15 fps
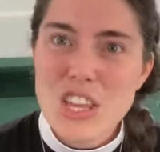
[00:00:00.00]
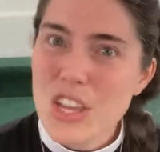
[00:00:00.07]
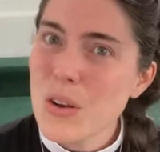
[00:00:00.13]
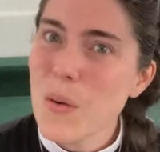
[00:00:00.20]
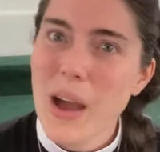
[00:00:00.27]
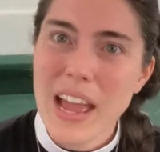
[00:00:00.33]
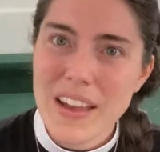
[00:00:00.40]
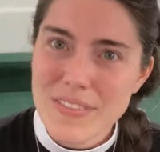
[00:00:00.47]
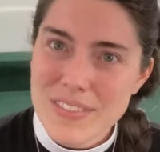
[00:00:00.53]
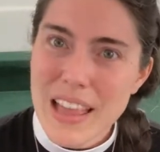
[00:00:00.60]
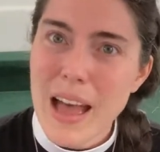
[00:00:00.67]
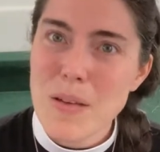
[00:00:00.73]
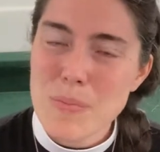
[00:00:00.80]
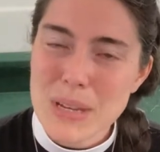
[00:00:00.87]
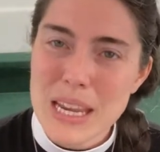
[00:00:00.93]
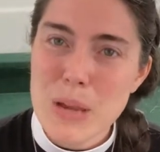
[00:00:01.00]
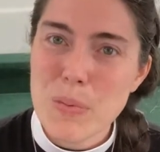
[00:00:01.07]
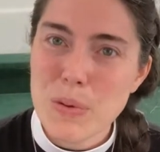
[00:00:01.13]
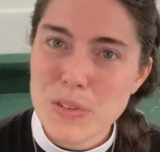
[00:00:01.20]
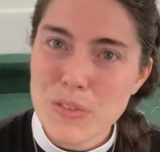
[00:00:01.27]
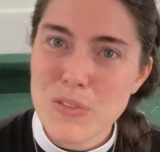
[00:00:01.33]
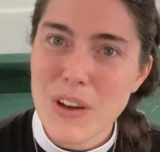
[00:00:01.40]
You know, I have not been
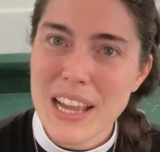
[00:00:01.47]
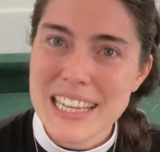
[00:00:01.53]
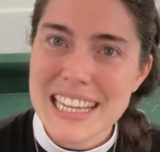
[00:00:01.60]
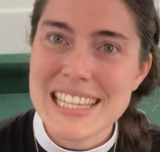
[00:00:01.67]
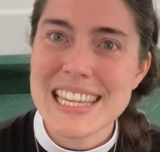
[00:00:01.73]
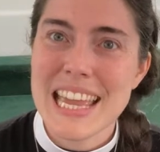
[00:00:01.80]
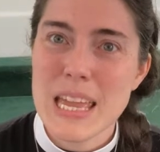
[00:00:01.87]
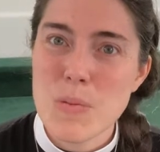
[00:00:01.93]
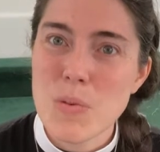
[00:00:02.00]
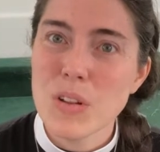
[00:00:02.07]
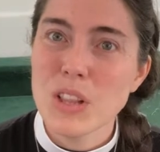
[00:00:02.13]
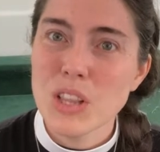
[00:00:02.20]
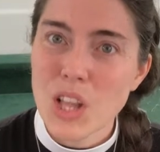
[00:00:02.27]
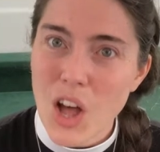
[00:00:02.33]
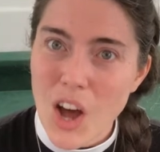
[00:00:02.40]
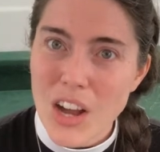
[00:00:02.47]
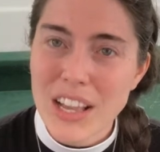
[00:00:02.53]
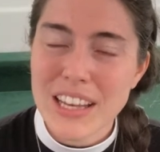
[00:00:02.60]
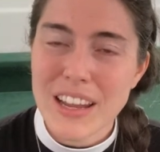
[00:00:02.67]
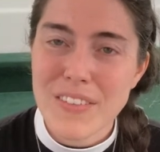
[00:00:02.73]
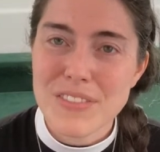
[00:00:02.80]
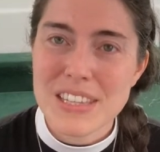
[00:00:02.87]
able to find a table long
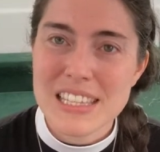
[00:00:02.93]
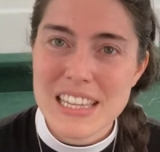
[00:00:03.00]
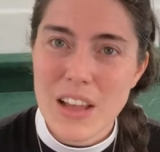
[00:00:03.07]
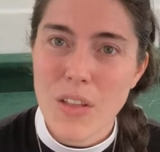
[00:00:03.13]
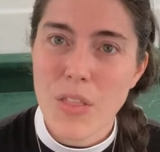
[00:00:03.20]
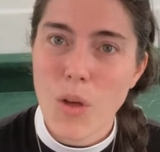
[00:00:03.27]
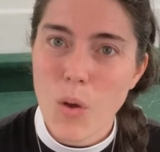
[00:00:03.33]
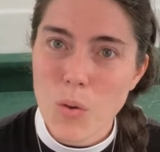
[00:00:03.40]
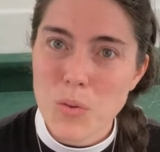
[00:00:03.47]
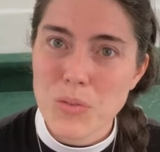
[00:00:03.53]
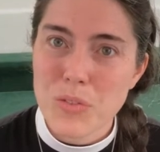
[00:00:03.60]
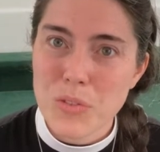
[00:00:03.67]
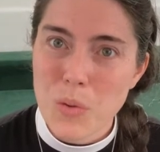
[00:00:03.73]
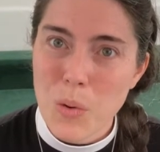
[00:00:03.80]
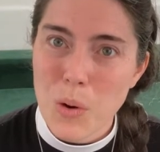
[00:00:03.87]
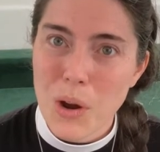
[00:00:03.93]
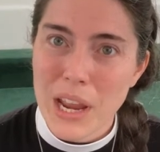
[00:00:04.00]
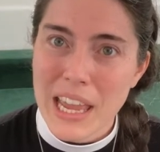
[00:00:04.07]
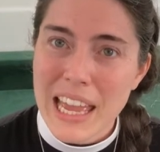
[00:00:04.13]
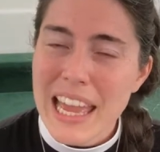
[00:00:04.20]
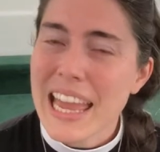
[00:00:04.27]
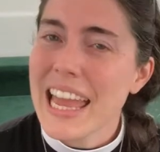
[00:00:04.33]
enough to tell the whole
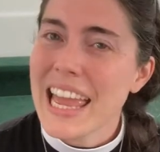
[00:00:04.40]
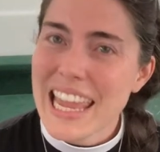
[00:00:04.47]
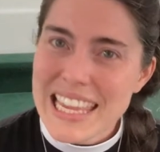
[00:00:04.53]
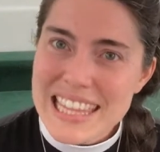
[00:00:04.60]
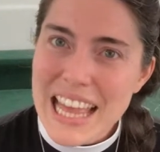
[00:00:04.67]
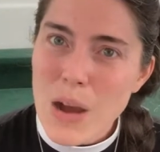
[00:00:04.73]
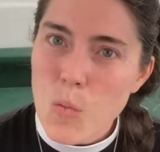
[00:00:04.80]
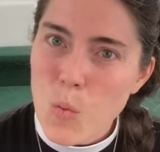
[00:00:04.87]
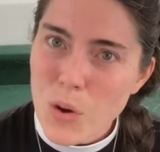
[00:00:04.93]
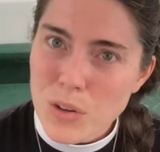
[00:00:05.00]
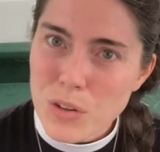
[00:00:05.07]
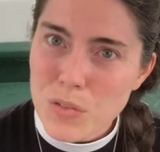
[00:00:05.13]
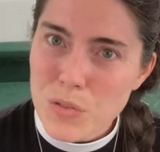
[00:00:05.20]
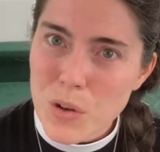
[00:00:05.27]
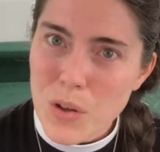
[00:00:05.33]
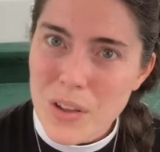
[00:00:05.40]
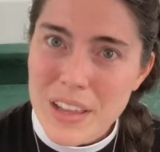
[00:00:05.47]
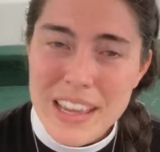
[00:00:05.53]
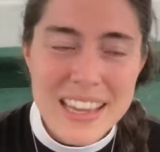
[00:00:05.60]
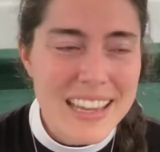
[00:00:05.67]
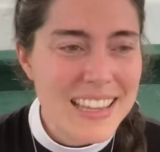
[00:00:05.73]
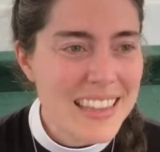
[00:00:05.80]
story. Isn't that wonderful?
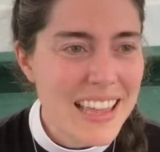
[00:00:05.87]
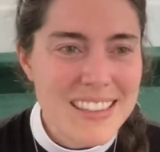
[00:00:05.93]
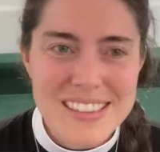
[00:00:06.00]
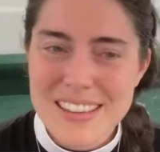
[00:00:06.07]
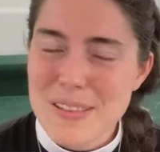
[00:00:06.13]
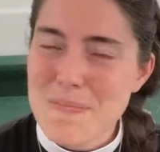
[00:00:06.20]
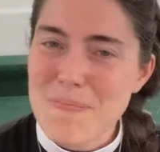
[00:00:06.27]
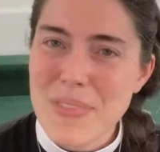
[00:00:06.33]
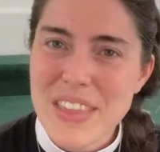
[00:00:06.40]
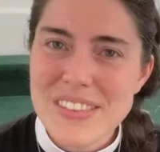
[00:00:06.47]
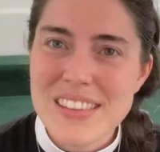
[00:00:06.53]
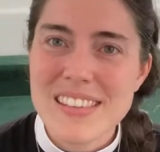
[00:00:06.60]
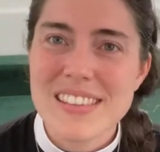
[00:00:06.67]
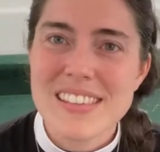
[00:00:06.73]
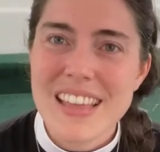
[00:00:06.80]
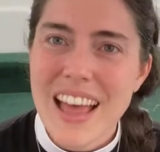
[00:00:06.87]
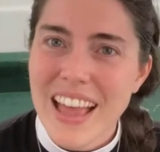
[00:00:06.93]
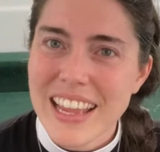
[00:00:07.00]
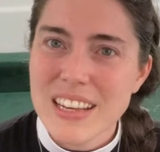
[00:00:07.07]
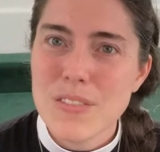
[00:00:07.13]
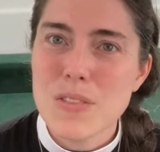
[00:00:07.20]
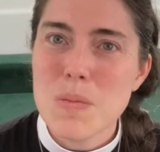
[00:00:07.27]
That's a that's a
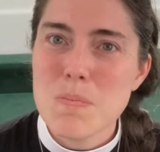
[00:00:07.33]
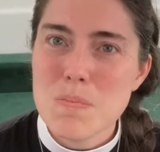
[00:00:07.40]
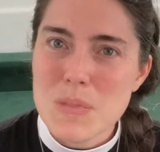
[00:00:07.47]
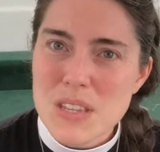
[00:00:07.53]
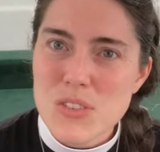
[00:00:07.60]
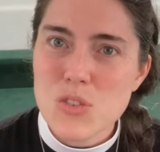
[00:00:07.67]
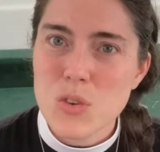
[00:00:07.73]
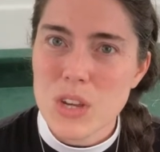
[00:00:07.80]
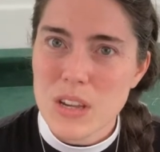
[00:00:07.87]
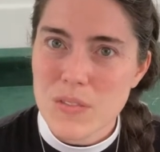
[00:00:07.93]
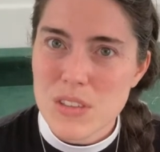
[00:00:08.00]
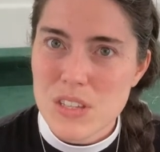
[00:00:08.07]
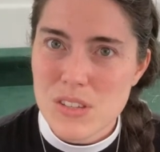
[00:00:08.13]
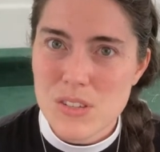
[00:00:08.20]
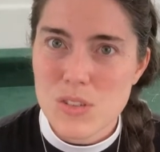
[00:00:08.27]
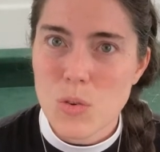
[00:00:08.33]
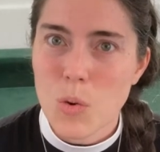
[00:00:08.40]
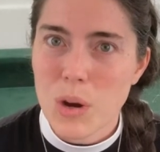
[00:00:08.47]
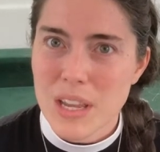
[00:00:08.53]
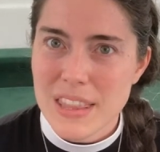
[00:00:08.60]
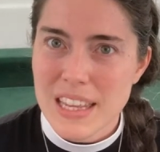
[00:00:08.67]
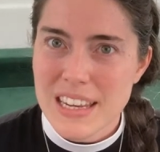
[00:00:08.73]
sign of the mystery of this
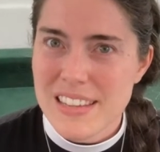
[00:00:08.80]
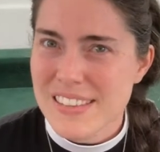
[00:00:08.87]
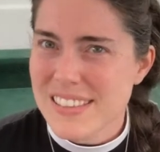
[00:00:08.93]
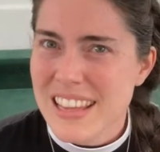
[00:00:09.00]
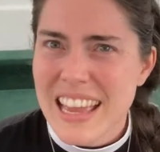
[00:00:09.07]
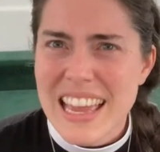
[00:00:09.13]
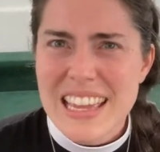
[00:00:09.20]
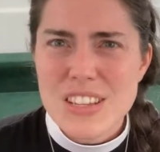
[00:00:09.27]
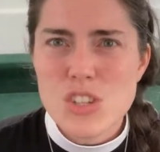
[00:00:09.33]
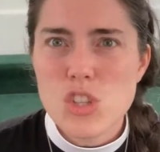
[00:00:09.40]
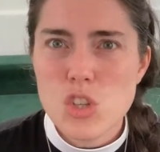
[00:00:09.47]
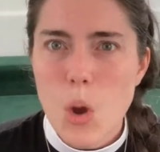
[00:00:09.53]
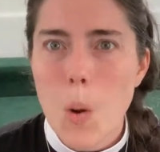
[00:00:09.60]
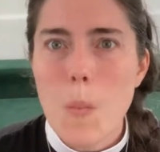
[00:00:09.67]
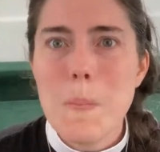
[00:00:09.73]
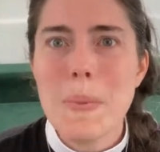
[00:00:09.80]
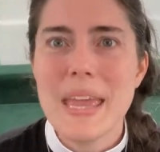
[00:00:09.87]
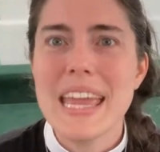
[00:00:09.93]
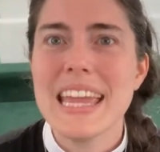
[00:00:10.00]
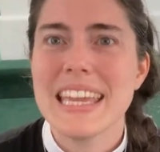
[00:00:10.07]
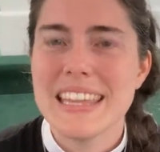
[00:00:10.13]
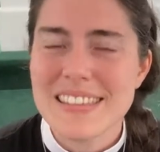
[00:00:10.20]
story that it's so
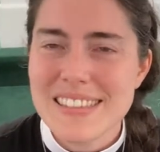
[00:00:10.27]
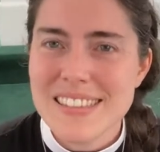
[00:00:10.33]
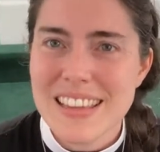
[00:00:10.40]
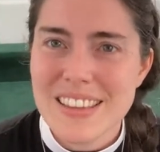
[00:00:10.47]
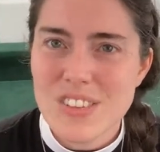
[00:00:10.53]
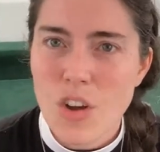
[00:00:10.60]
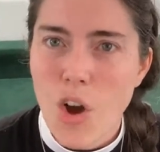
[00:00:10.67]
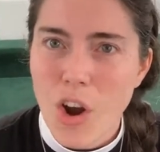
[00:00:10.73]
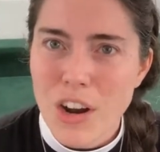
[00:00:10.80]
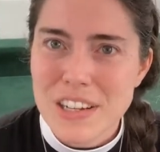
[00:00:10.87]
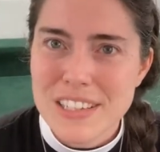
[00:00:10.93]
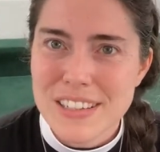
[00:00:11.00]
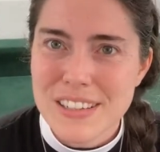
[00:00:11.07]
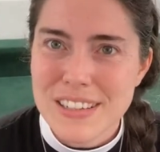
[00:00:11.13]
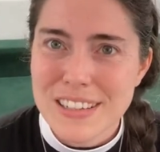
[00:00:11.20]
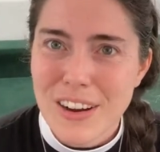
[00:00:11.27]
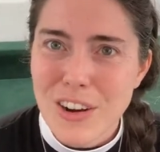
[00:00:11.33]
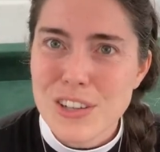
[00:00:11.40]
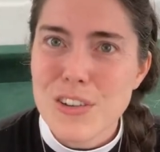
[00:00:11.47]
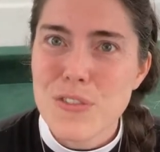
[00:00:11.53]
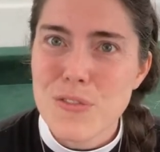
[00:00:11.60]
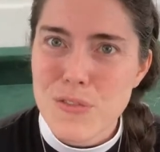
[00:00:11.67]
big. It's it's hard to
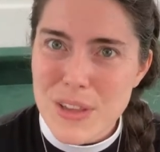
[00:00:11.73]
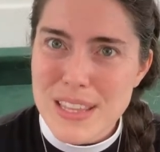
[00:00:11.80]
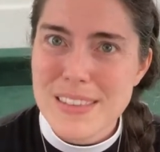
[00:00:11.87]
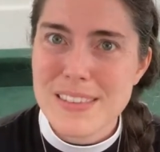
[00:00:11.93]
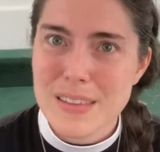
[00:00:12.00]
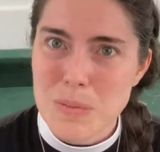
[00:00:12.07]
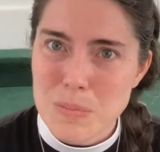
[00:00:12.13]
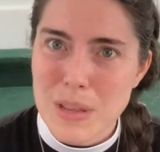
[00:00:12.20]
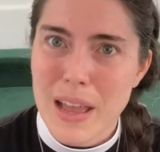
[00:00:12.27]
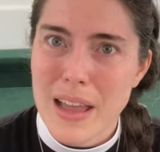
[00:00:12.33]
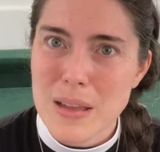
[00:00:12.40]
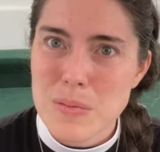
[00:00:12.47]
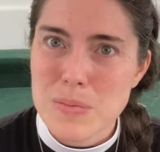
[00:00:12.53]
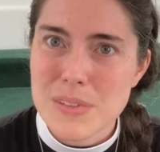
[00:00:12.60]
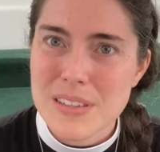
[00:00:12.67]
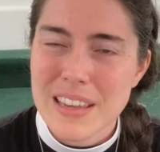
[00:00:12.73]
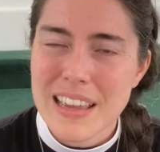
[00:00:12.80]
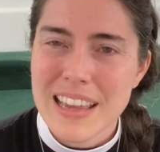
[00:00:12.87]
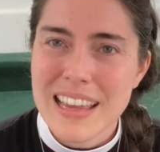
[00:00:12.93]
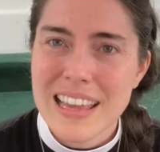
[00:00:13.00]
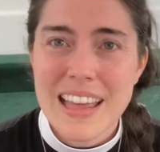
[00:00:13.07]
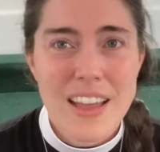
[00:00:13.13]
hard to fit sometimes.
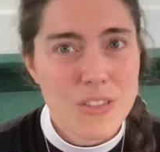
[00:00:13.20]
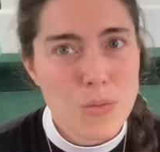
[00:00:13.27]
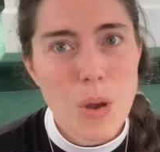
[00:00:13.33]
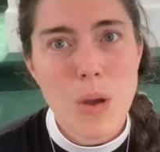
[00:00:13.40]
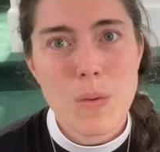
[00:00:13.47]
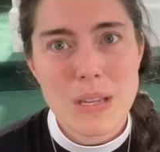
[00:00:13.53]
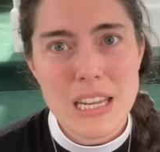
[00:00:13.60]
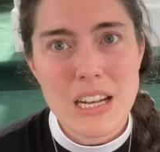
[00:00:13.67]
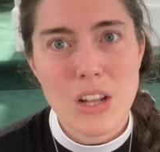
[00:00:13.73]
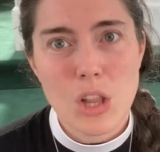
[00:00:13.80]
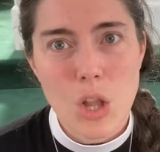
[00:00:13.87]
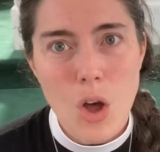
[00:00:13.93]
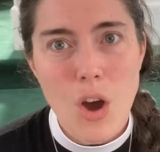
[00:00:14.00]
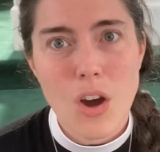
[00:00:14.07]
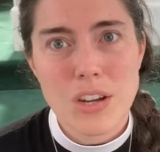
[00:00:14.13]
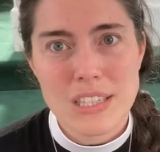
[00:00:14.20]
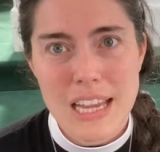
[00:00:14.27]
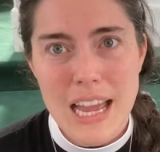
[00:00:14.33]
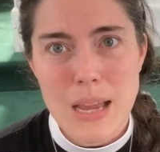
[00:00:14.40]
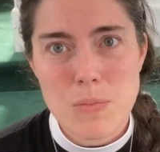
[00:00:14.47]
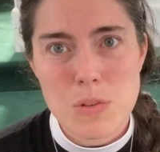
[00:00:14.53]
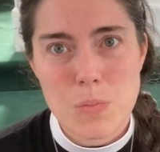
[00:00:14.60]
That's why we need a long
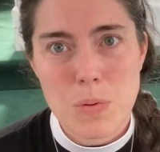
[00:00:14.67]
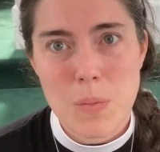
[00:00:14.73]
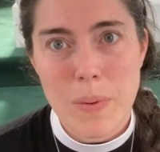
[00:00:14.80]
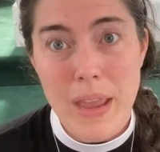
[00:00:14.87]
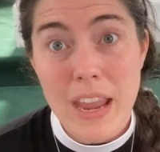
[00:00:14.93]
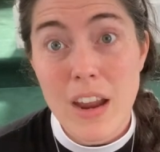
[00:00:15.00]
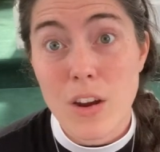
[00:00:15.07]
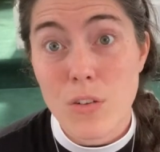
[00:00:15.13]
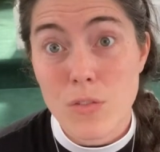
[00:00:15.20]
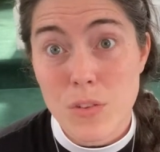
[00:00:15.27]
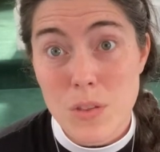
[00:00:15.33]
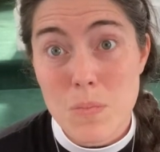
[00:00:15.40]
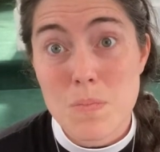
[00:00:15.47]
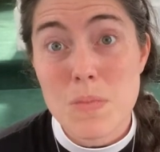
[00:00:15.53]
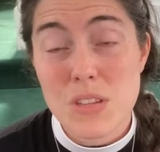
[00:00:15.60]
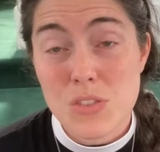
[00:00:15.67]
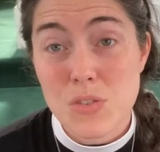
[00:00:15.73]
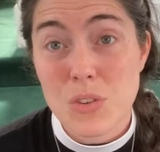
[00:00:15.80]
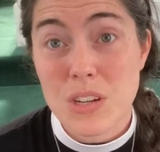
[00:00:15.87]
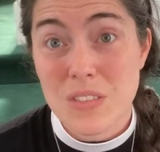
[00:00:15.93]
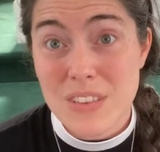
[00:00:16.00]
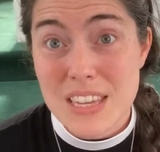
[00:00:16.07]
time to prepare for the
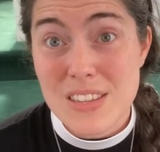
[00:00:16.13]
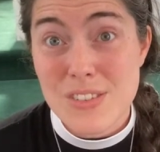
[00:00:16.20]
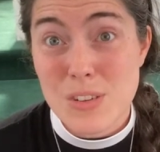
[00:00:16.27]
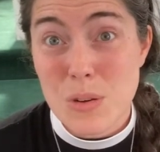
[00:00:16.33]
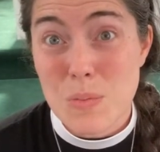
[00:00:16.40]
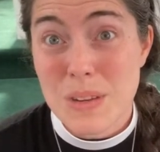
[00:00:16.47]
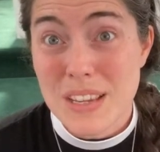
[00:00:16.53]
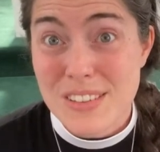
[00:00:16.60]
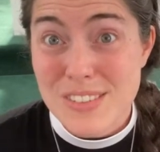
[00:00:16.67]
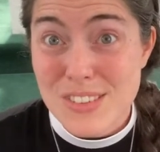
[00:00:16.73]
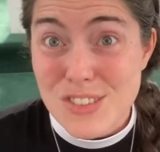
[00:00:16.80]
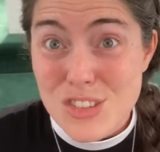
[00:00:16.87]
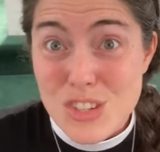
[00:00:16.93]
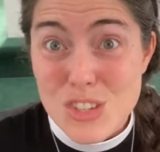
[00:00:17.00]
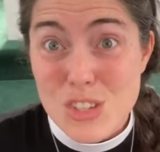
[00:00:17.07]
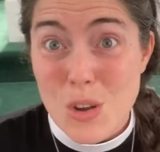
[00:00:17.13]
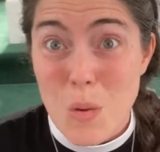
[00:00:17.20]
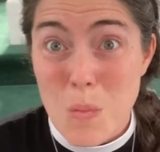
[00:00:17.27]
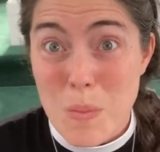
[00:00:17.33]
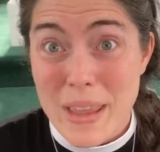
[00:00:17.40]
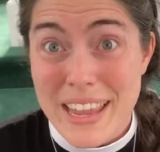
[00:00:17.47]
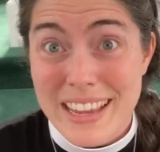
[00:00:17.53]
mystery of Easter because it's just so
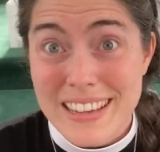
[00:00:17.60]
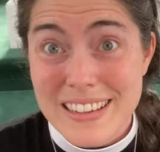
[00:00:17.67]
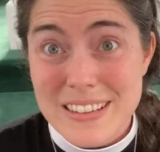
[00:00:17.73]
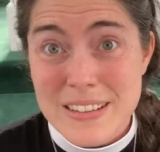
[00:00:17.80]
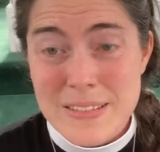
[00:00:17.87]
big.